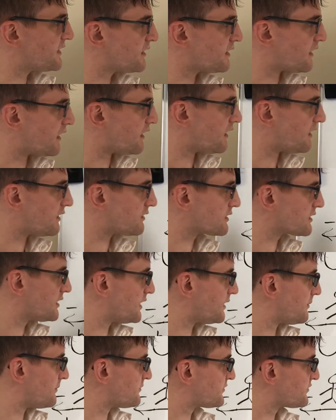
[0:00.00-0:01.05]
it all
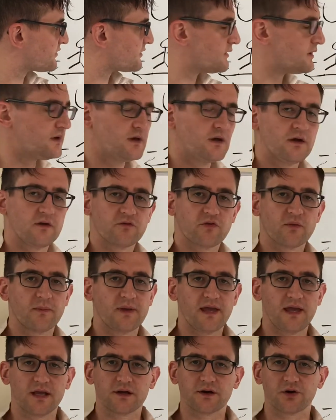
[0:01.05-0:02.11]
comes from
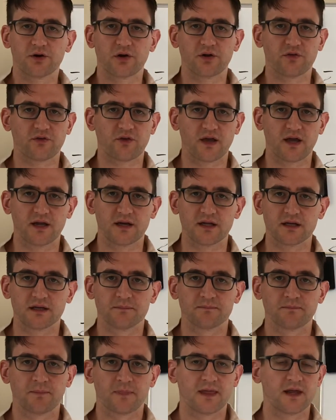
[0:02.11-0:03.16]
anger and anxiety.
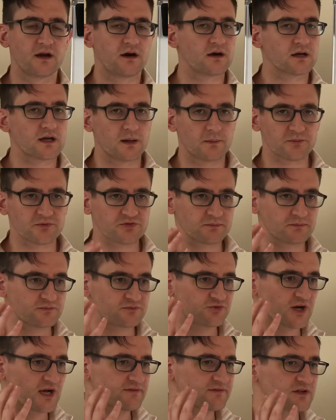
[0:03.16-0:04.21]
It all comes from
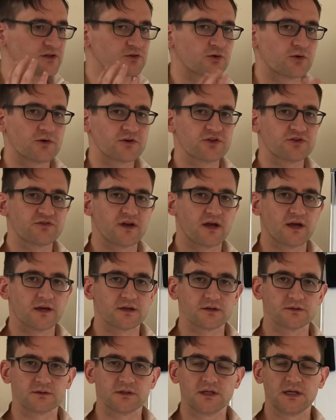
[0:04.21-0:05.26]
driving towards a
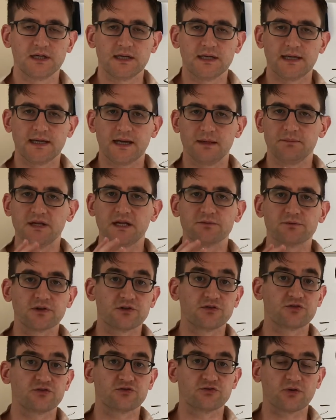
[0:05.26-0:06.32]
value and being
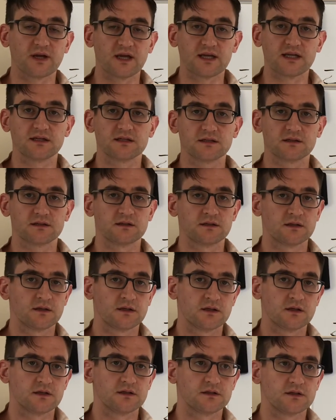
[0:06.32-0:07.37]
restraining
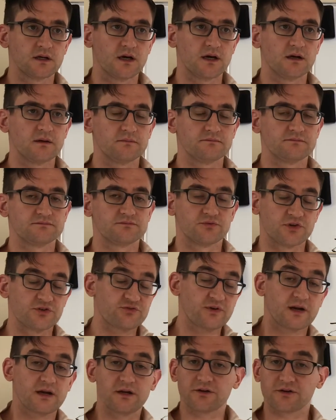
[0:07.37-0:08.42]

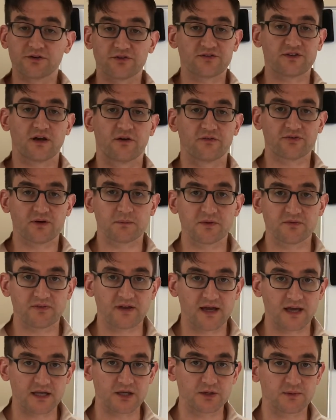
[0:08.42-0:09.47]
yourself from a
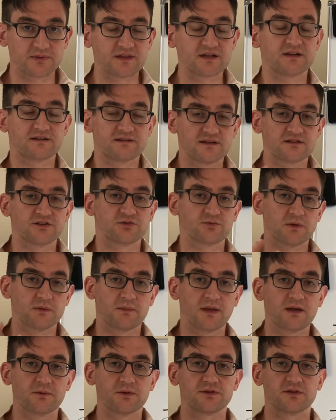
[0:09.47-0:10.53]
value, and the decisions we
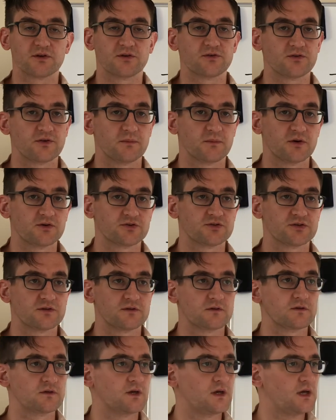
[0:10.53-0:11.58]
make with those
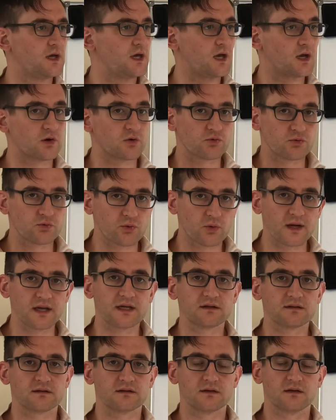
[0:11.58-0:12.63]
emotions. A
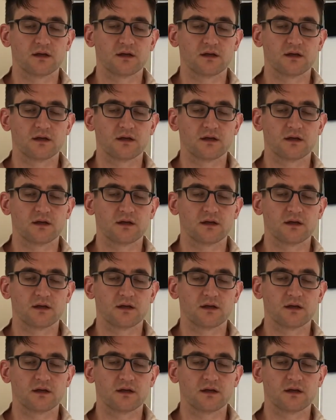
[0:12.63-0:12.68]
great